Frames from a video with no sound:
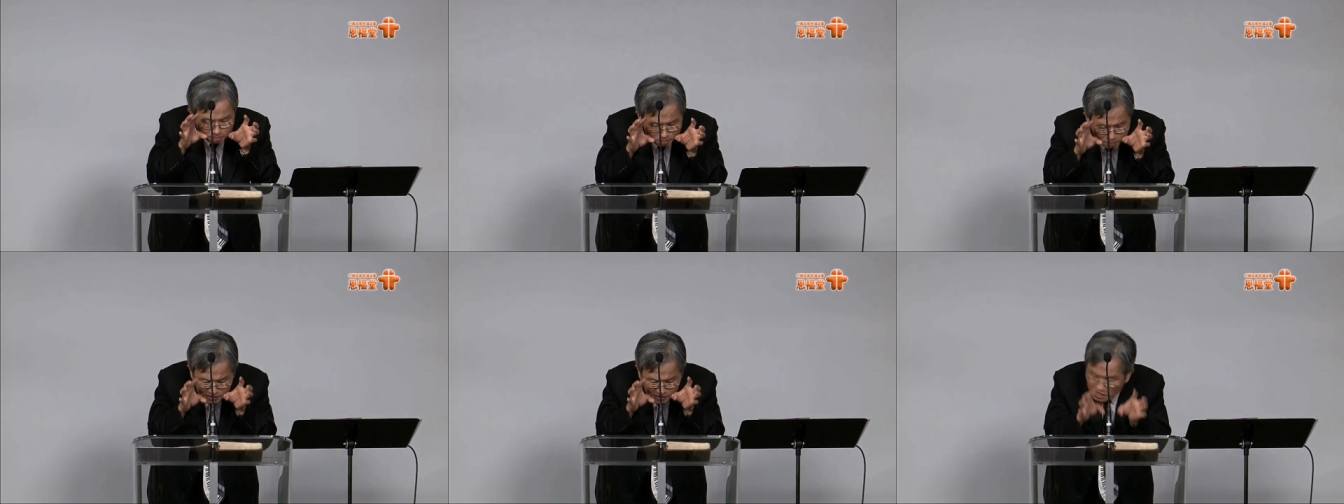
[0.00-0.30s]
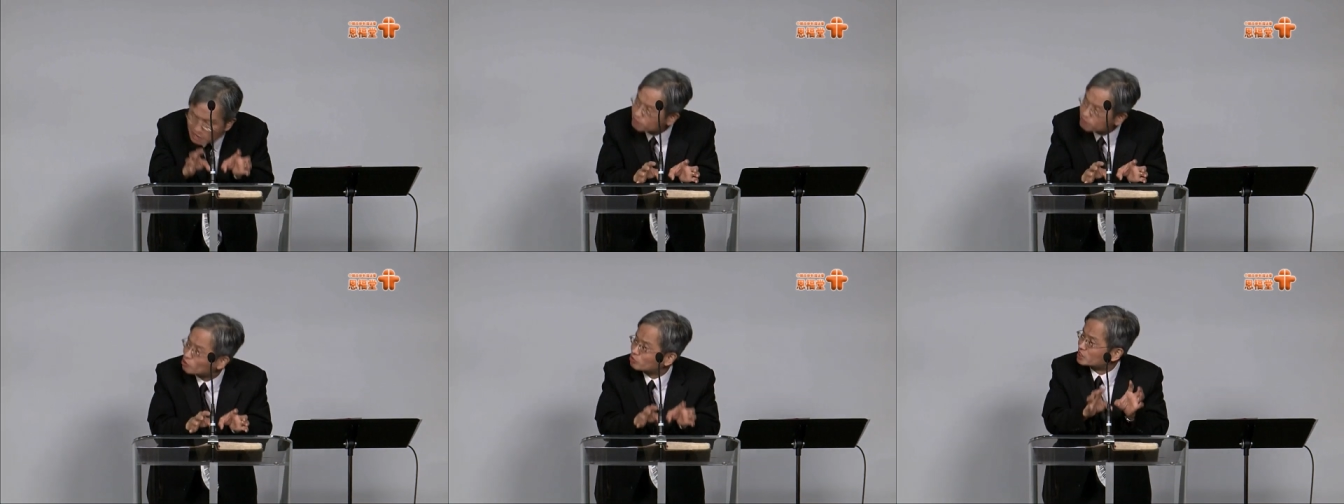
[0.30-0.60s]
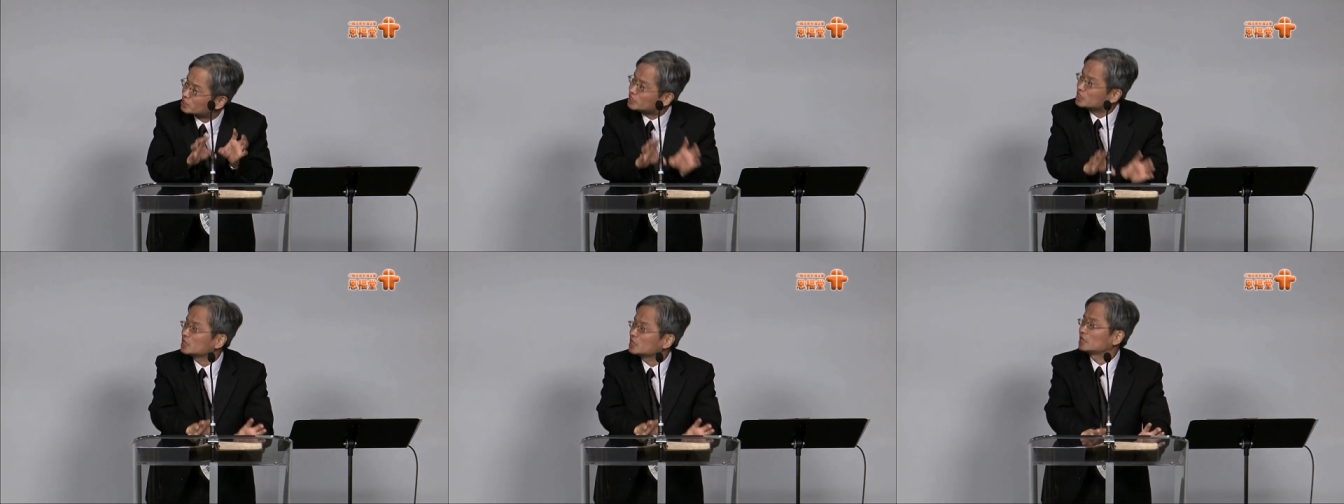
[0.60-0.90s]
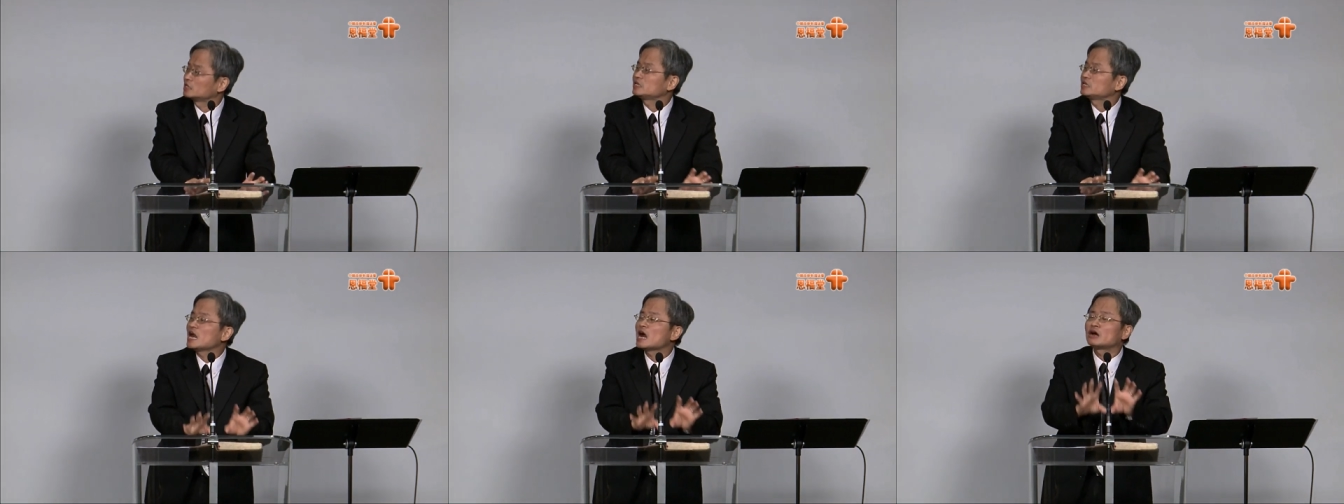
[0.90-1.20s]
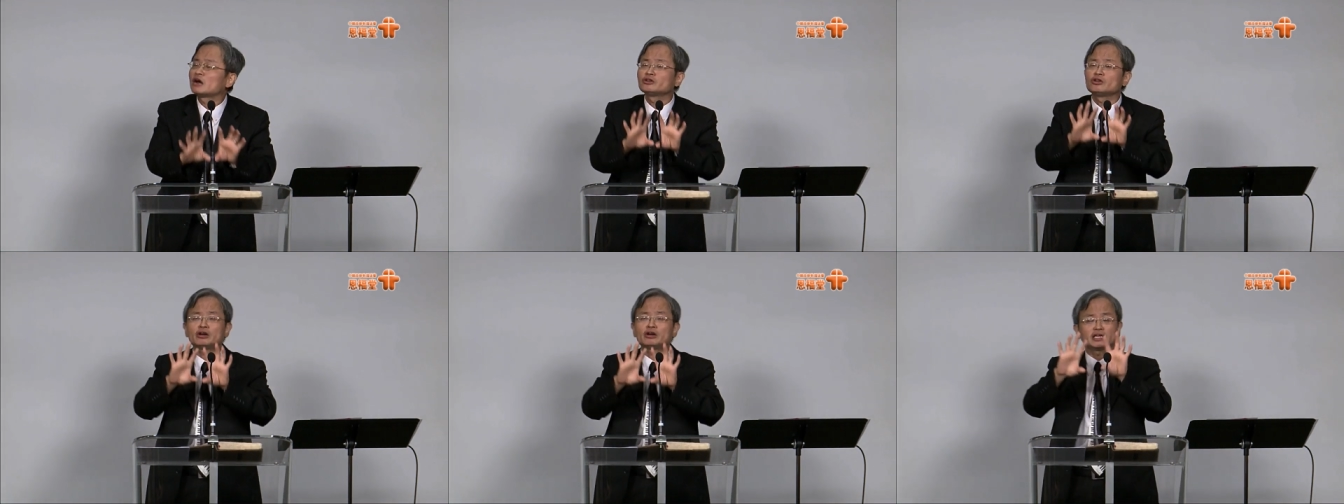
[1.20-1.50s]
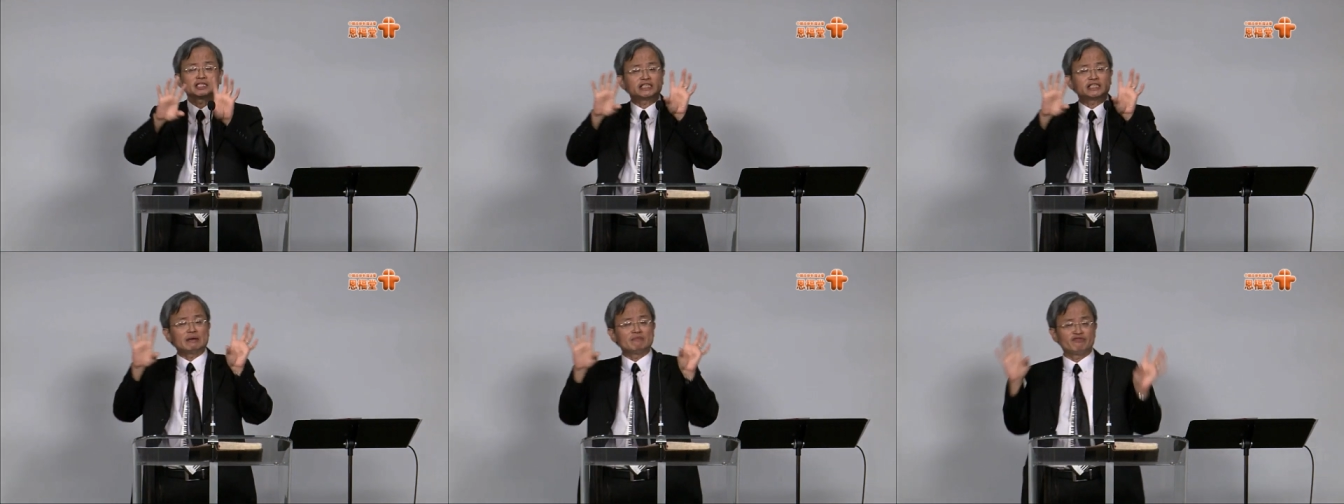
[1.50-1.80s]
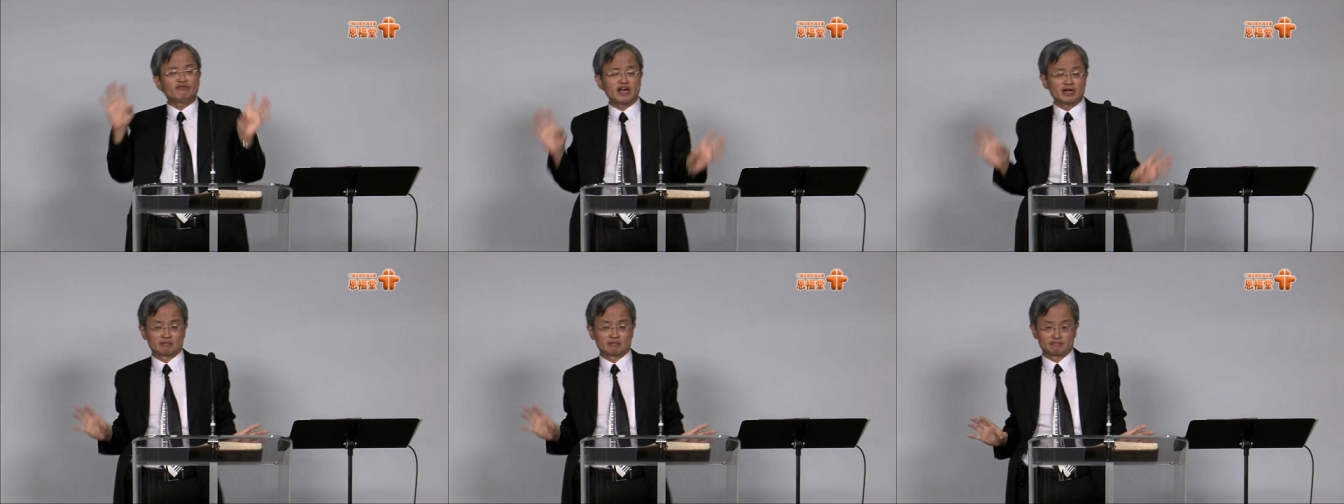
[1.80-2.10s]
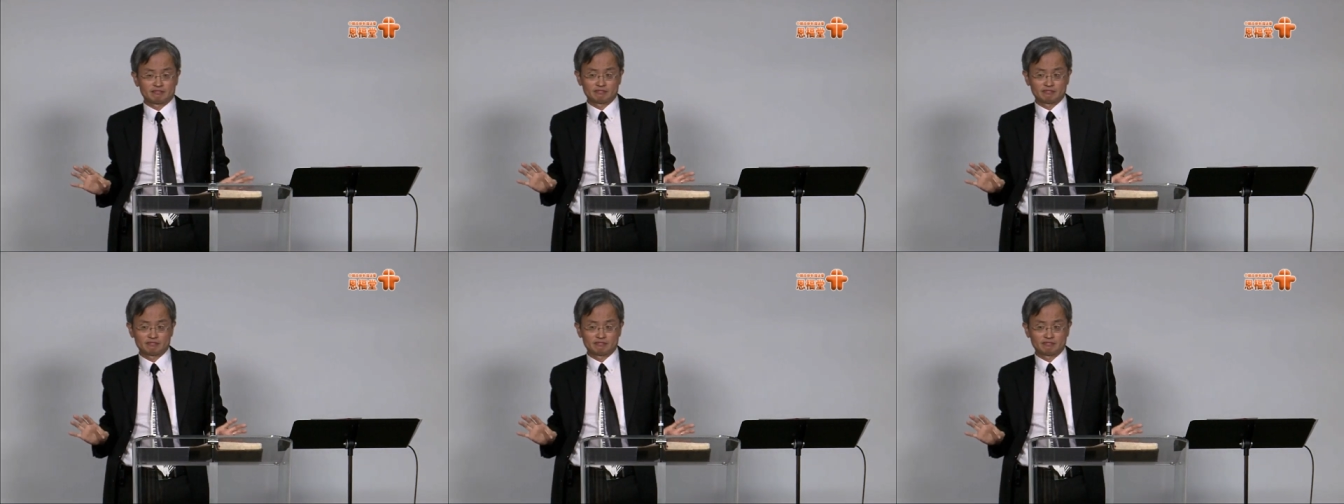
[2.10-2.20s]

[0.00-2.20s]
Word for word: people here. They are not the same thing.